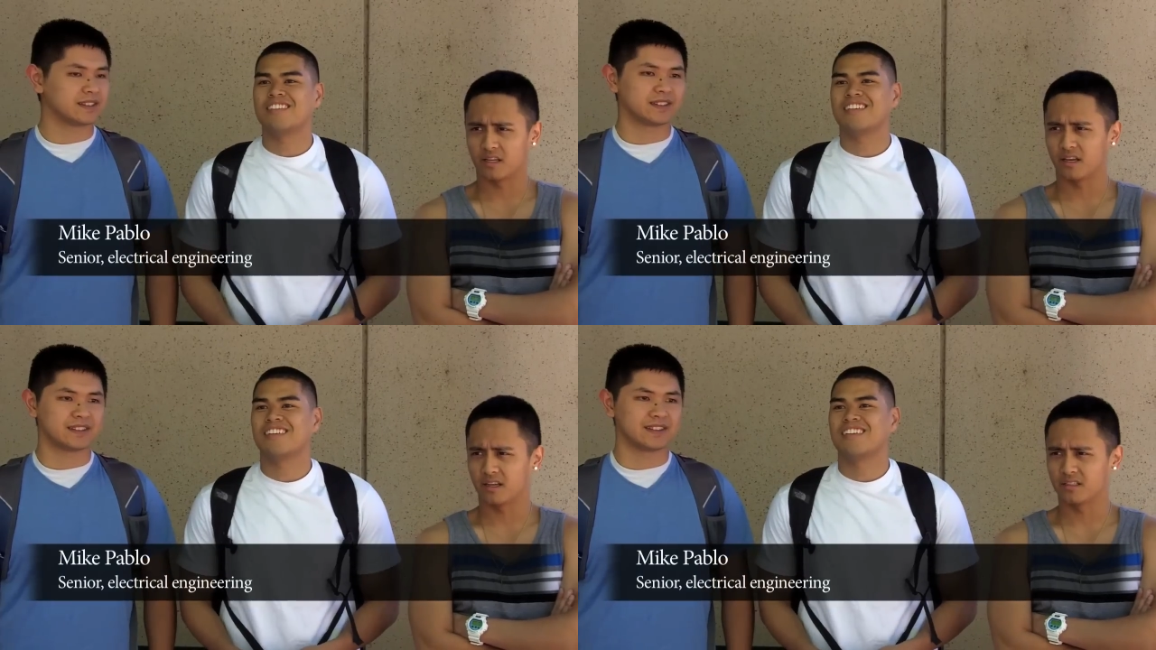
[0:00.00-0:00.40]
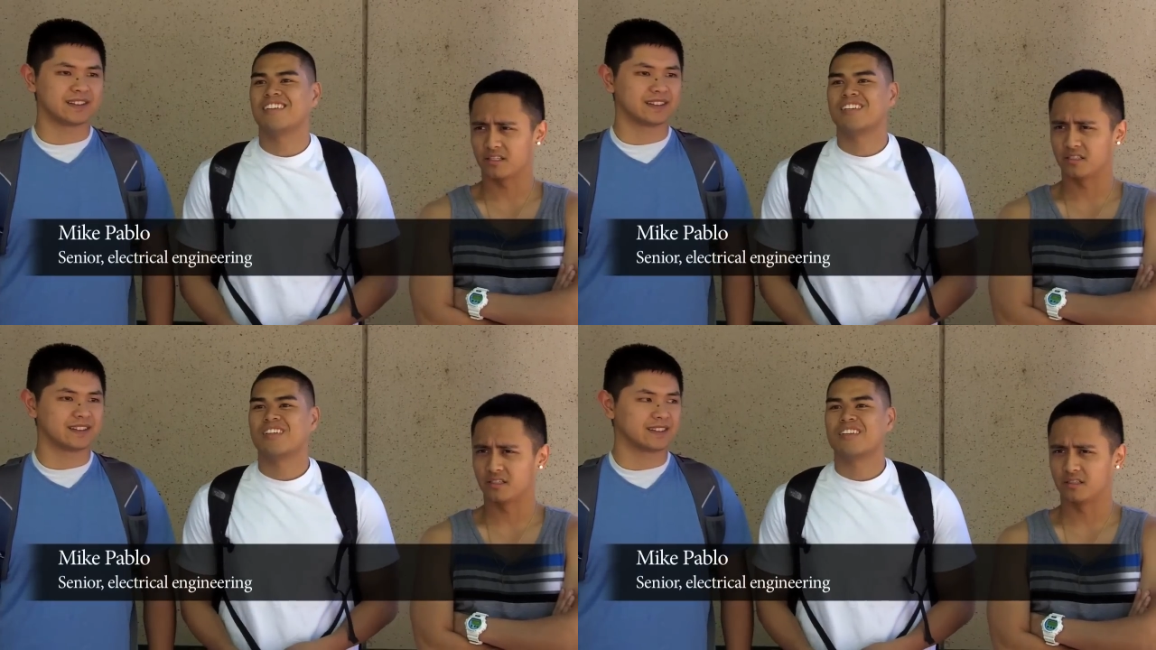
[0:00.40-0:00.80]
Speaker 1: I guess
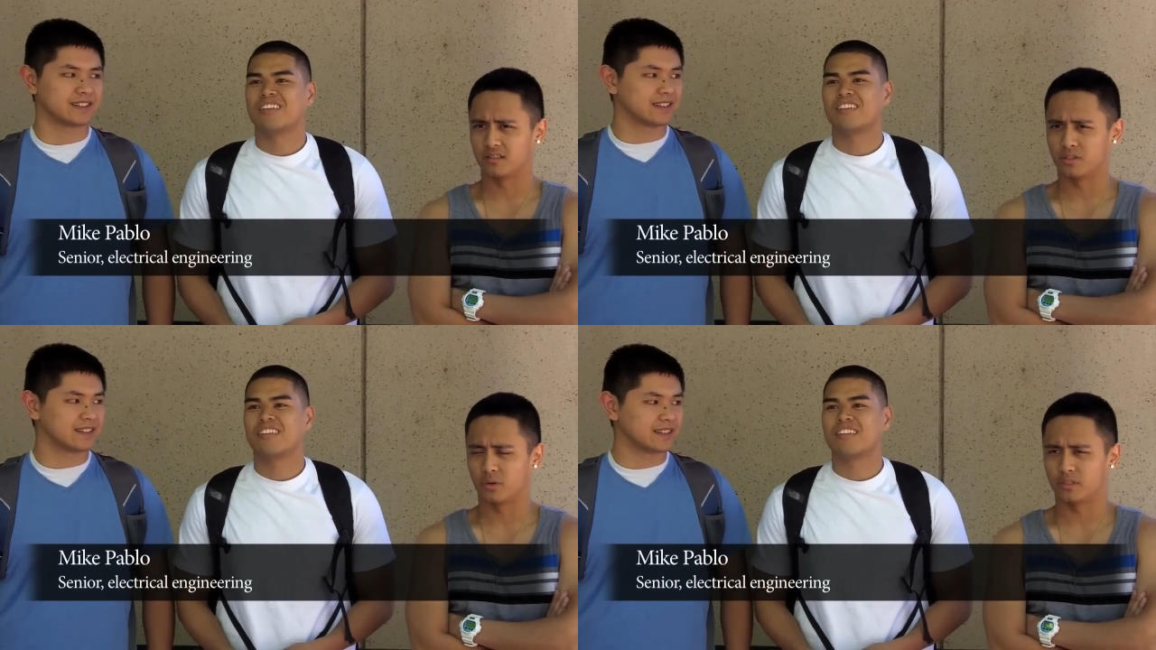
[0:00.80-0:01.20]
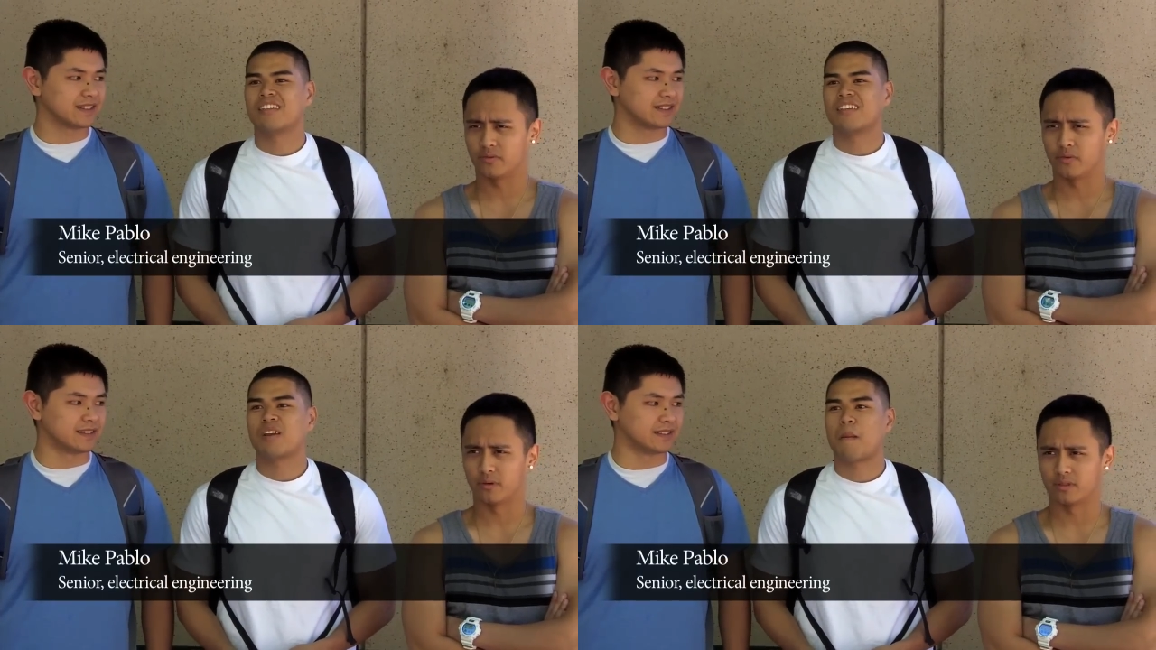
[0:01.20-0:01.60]
it's just a, uh, the choice
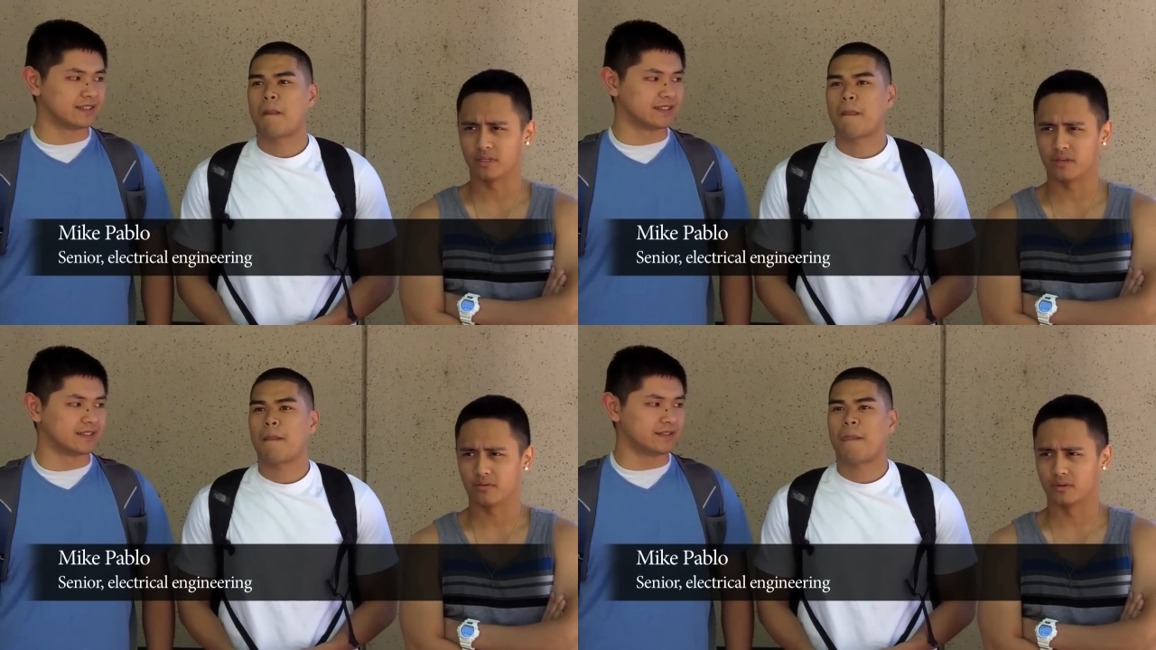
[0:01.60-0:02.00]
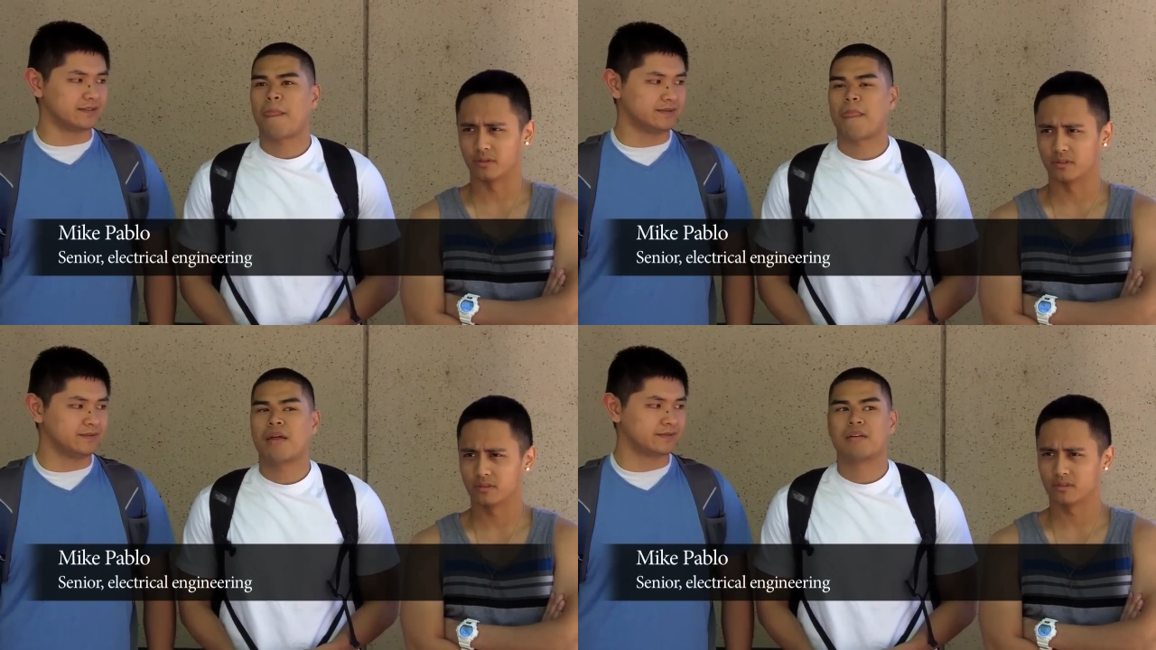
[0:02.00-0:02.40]
if you want to leave
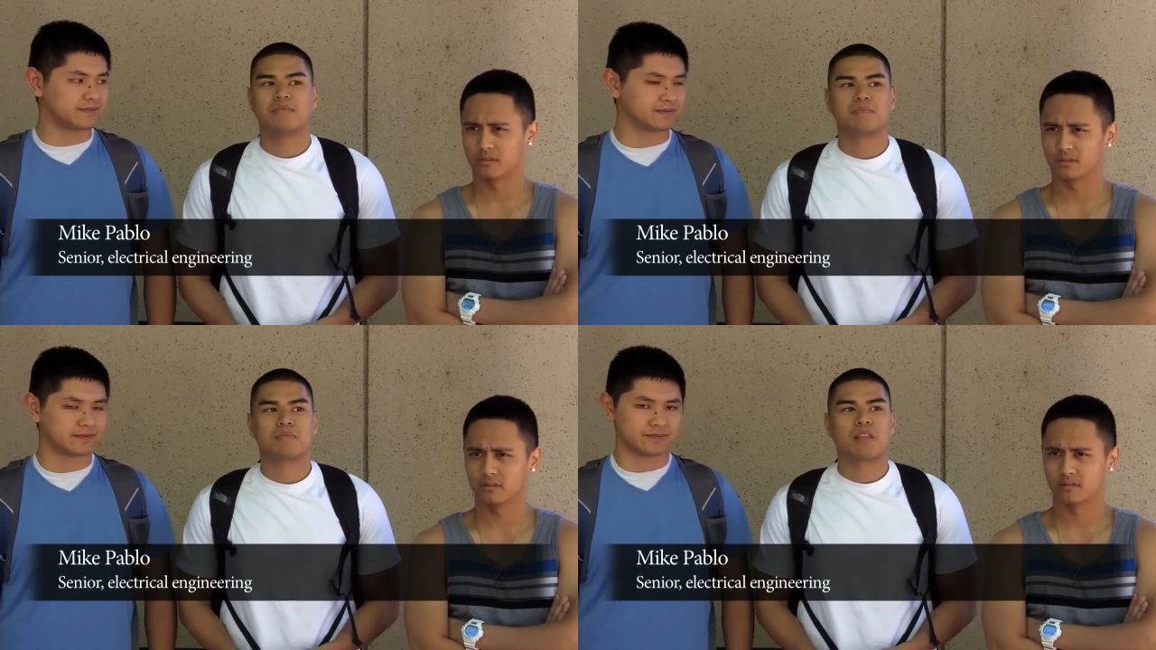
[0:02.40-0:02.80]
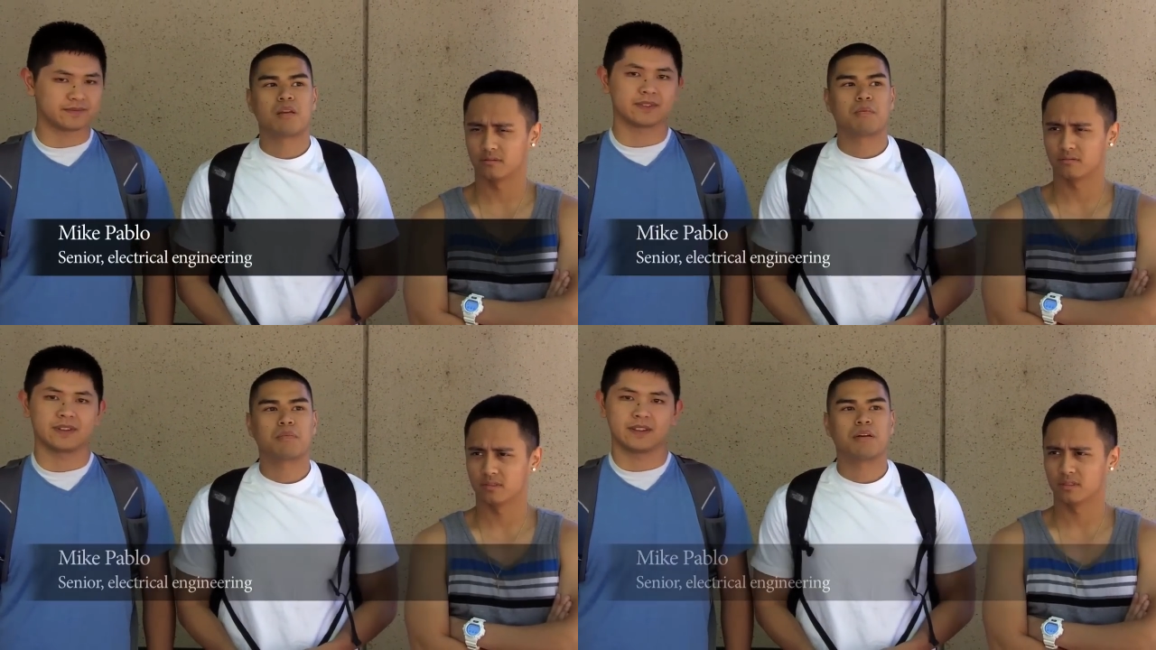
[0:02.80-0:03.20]
or
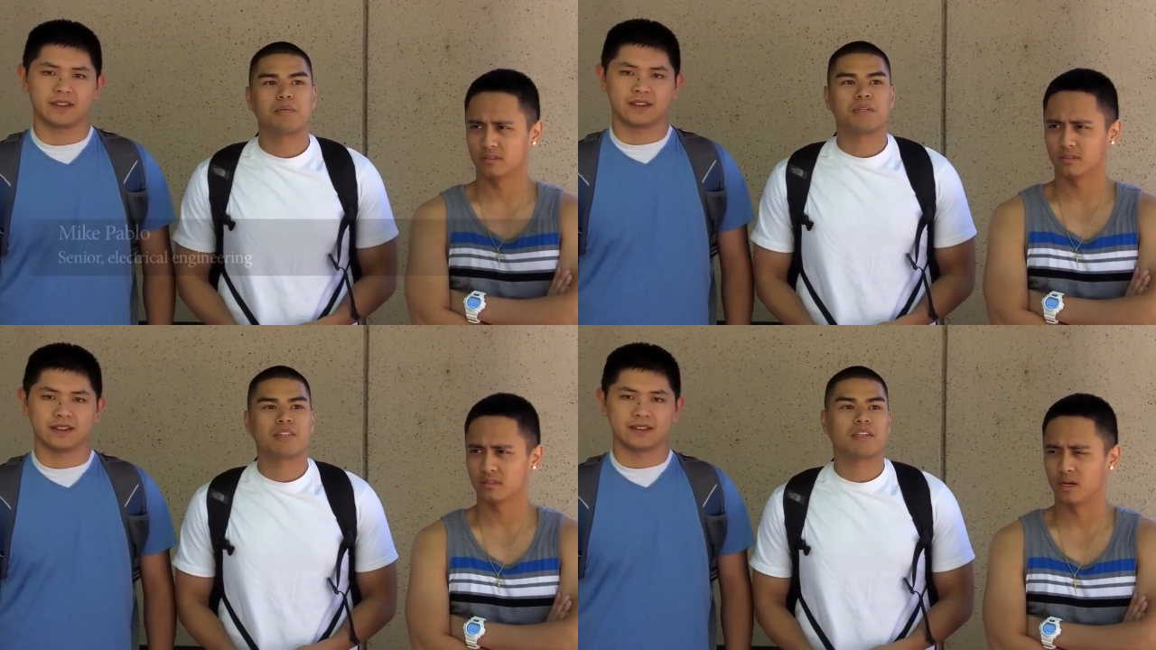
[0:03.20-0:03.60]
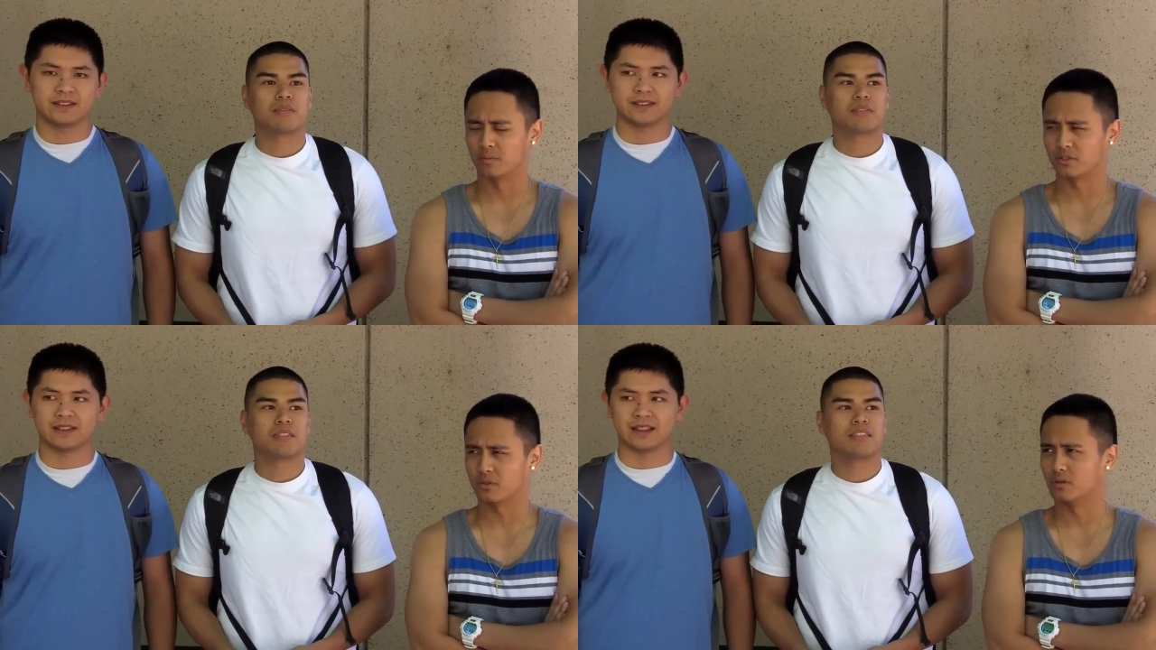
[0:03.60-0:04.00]

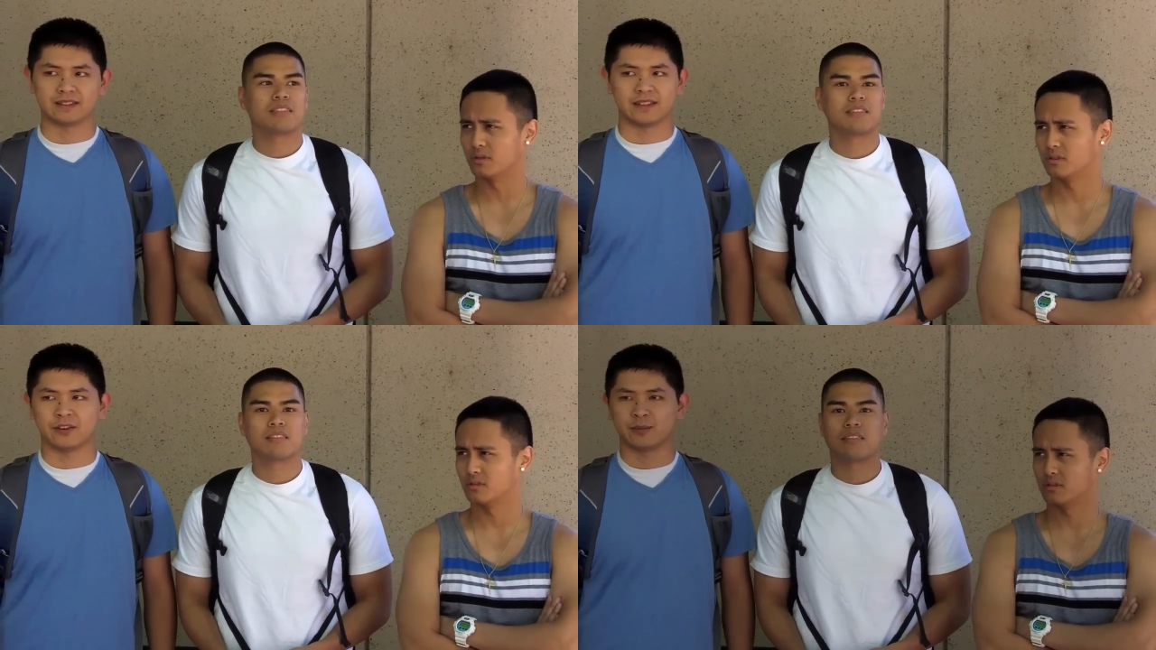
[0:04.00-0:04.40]
come to school. That